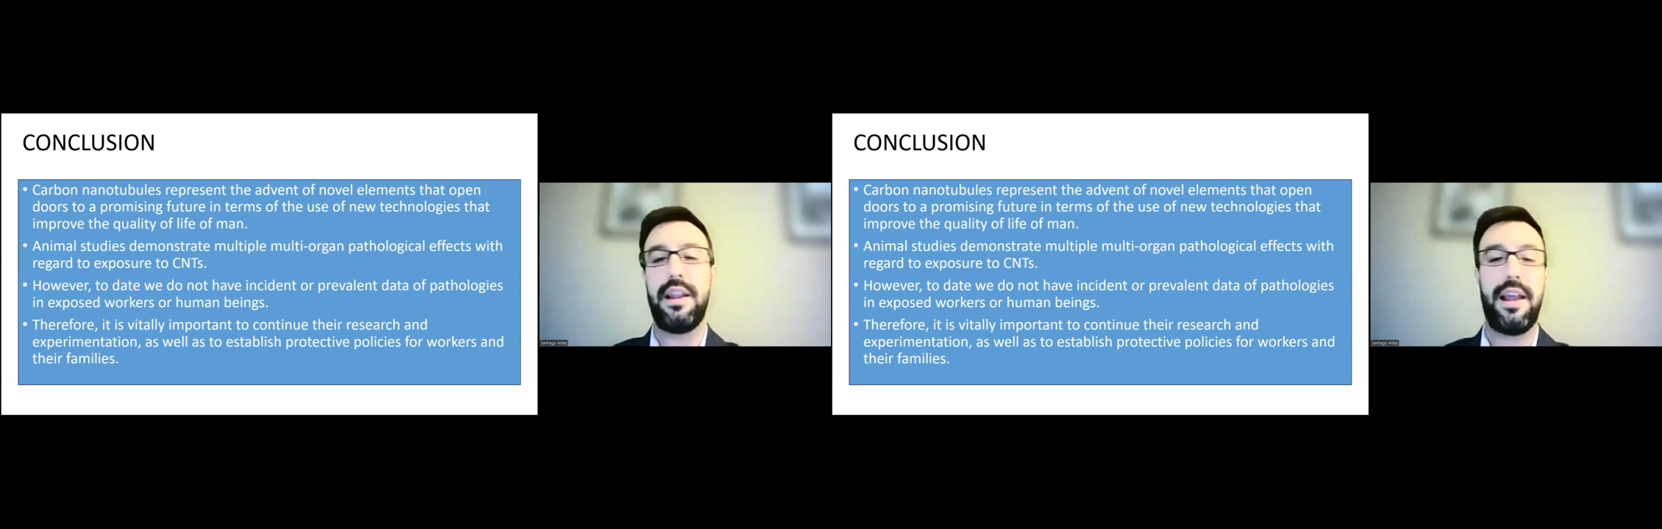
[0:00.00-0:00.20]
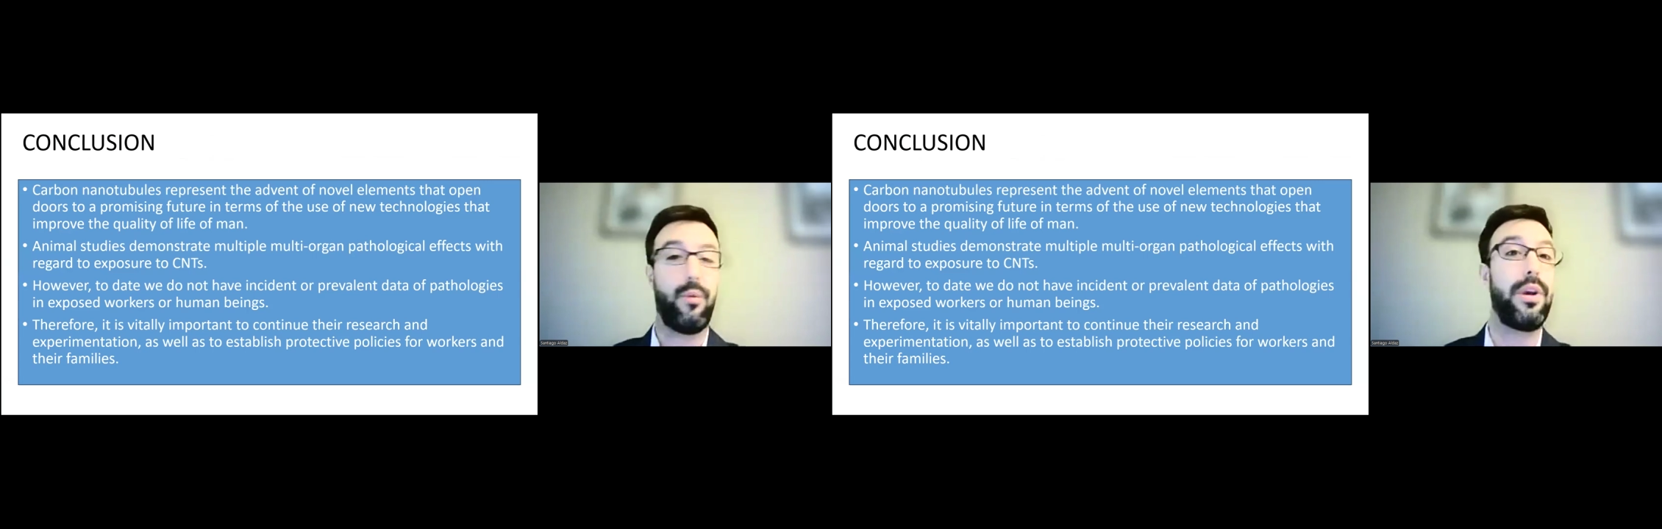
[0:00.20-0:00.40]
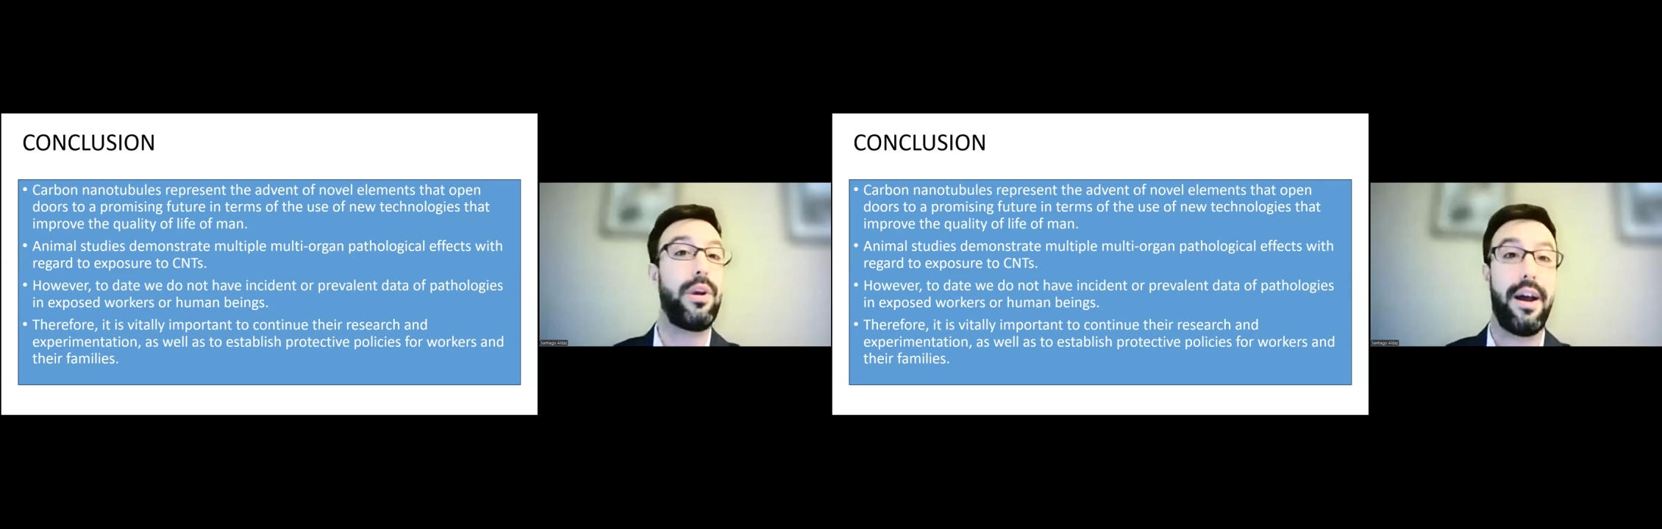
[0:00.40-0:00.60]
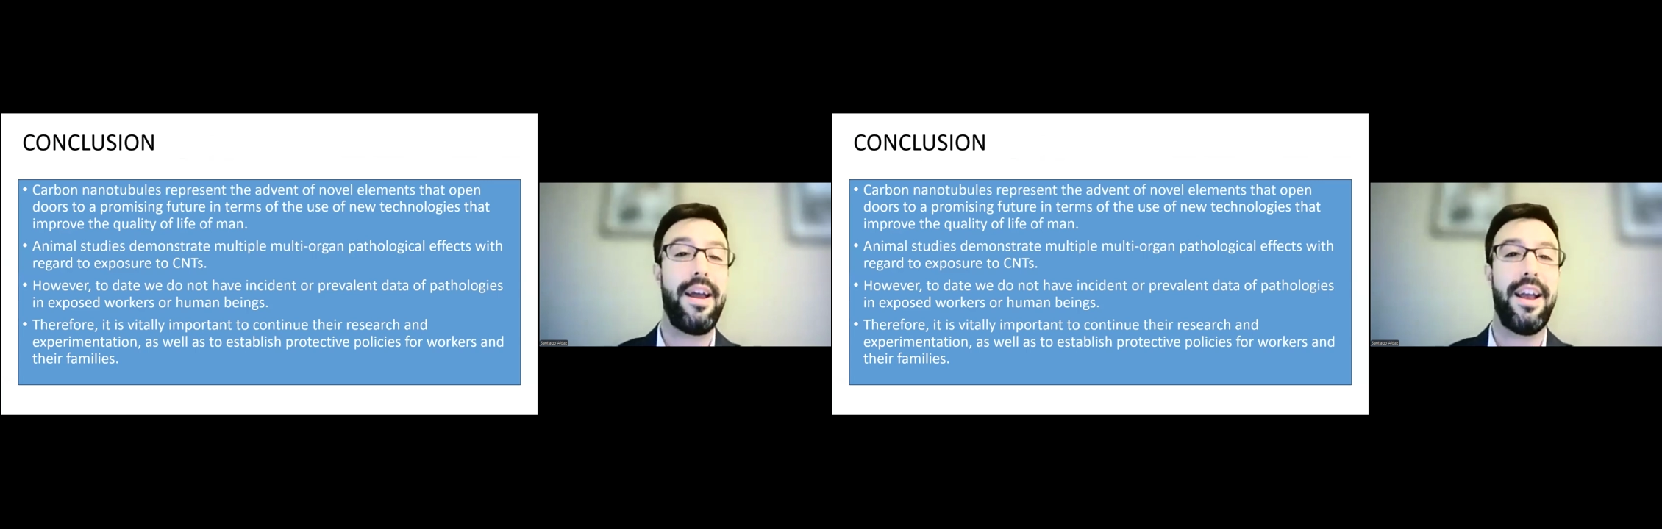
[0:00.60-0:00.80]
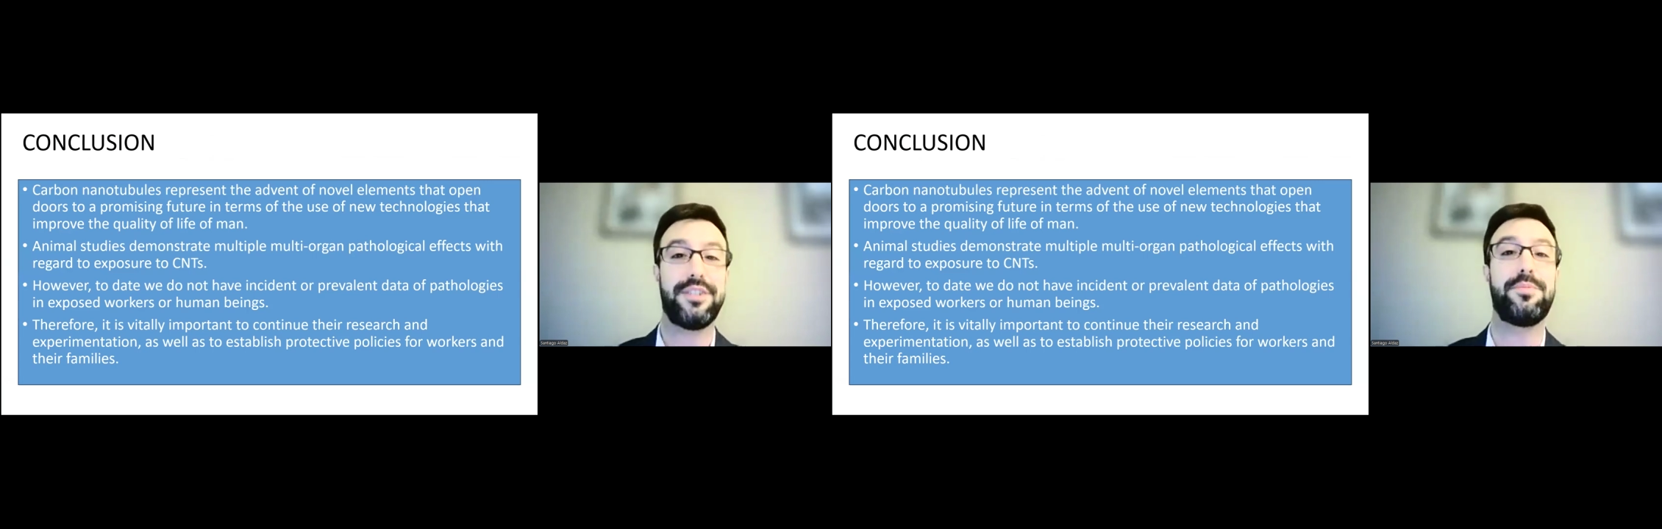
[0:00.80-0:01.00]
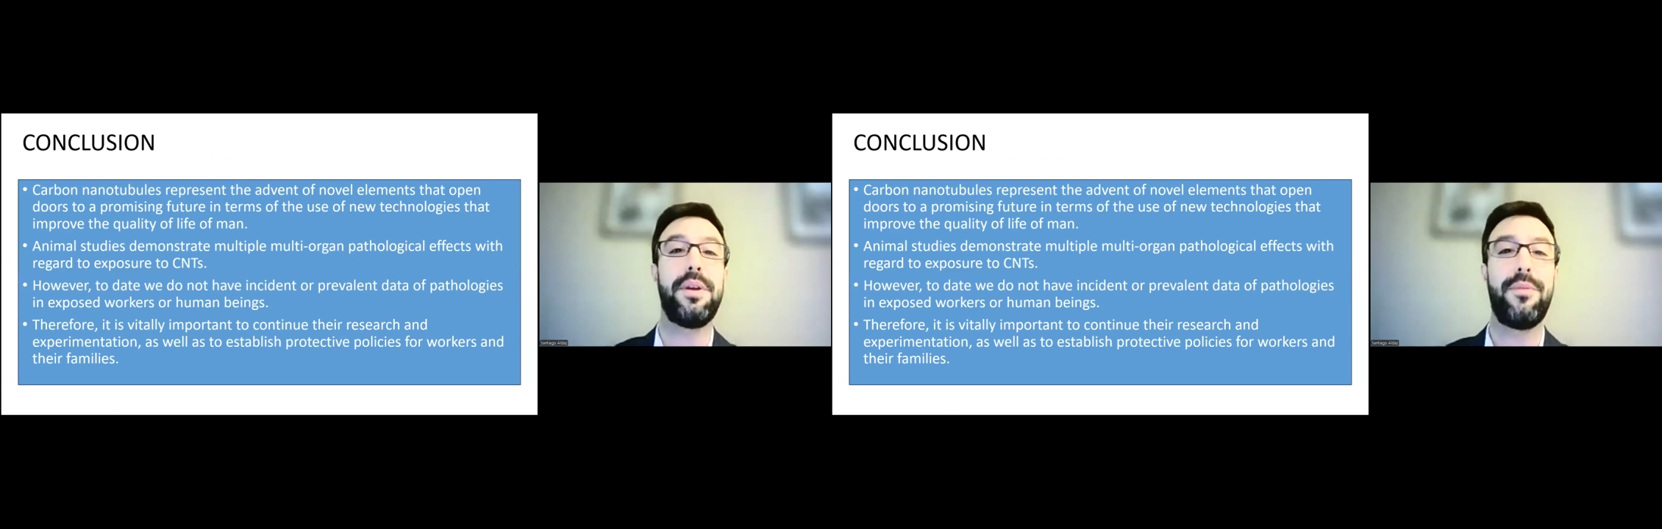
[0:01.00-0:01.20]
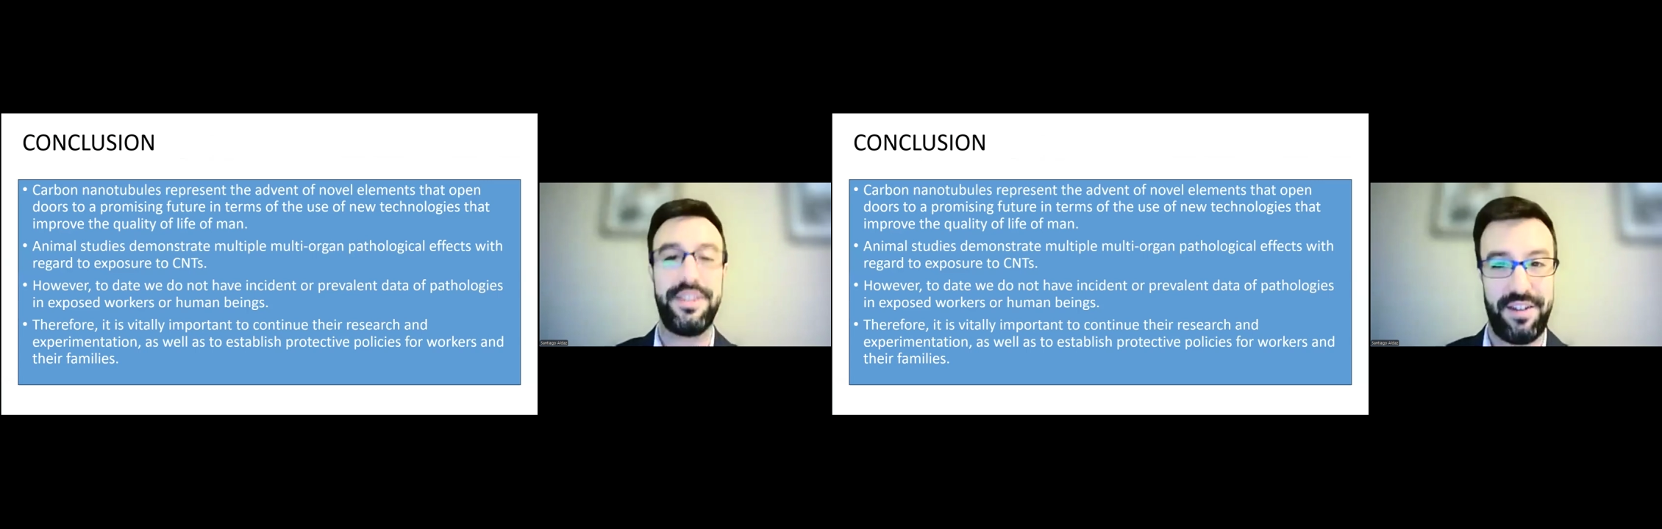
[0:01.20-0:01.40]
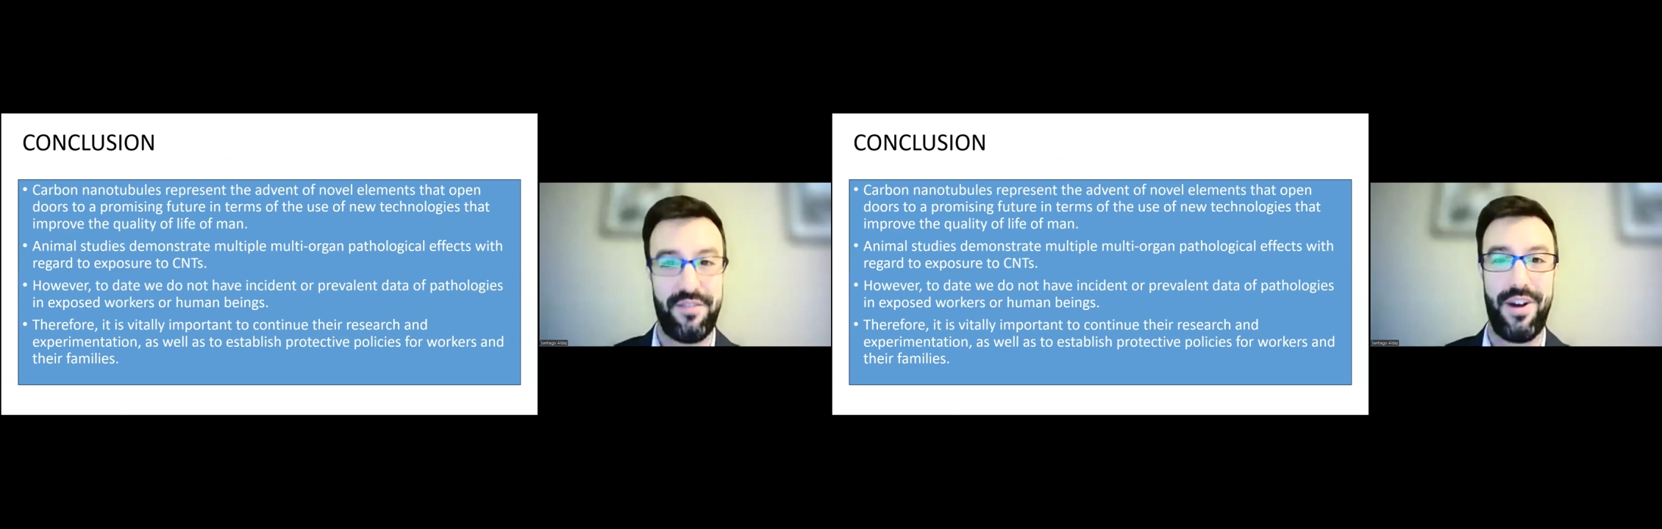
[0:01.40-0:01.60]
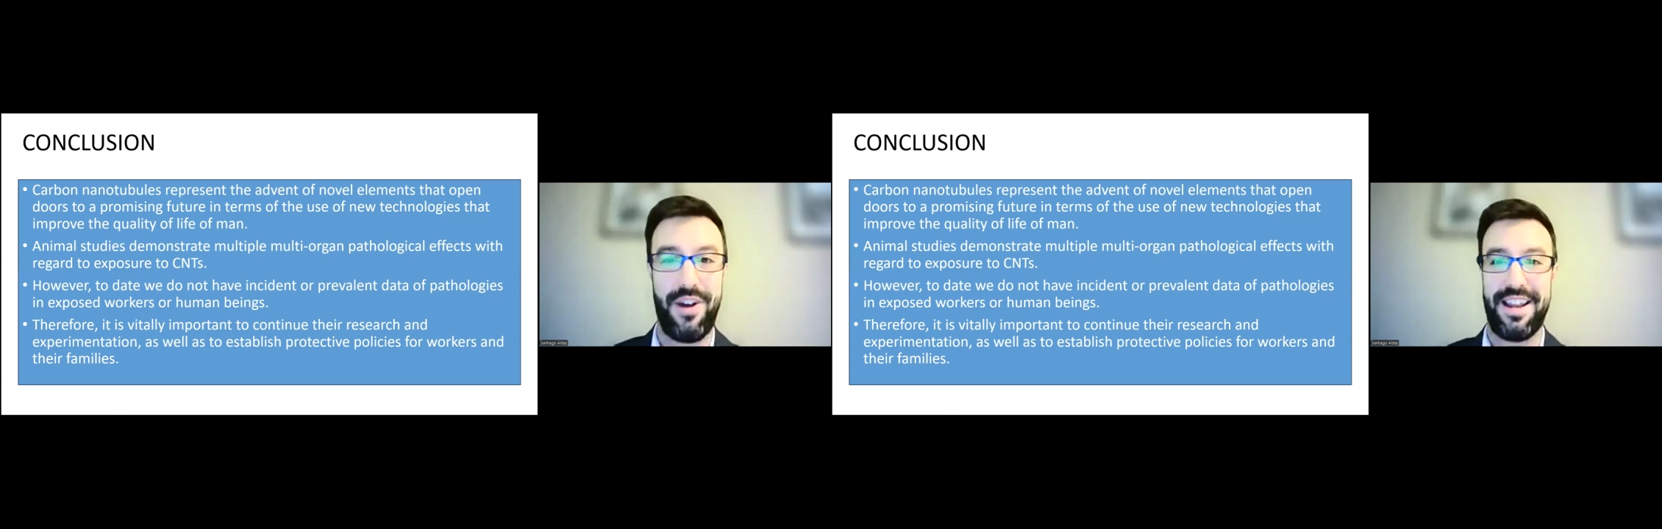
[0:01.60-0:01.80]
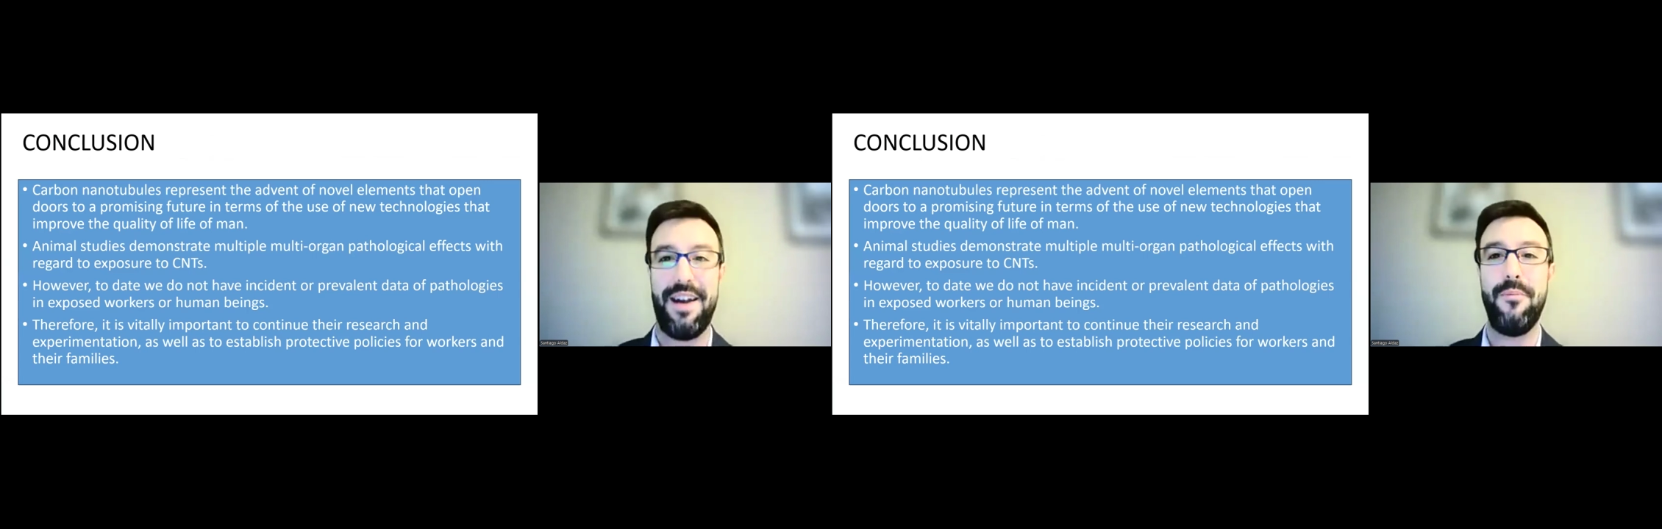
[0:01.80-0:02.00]
like we are experiencing right
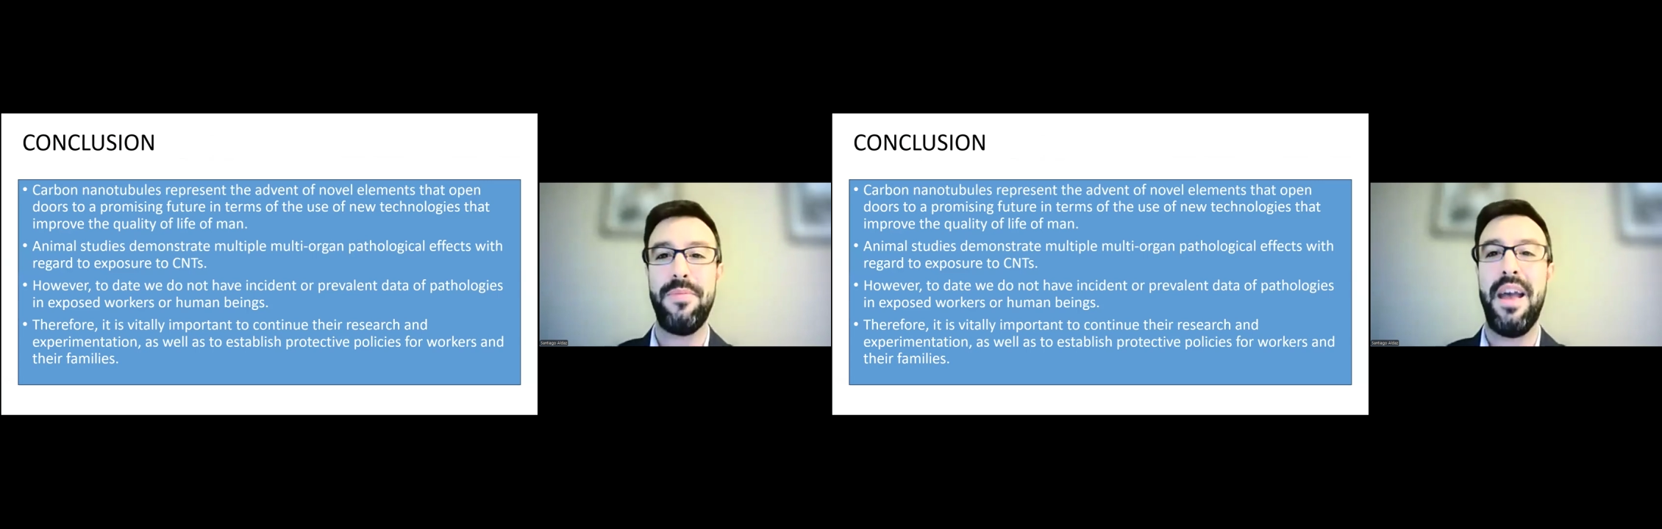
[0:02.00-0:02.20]
now,